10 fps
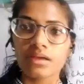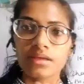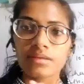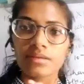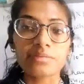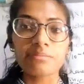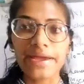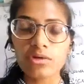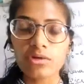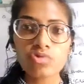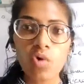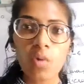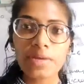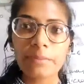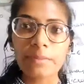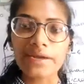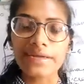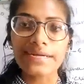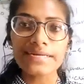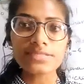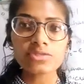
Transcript: At microscopic particles,